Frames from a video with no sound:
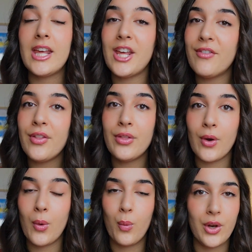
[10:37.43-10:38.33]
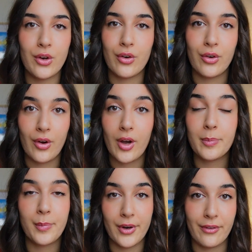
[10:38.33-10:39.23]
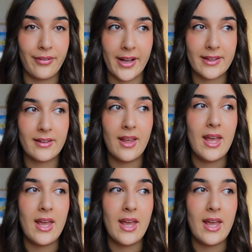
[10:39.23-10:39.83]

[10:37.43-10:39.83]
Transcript: even though when you're not perfect.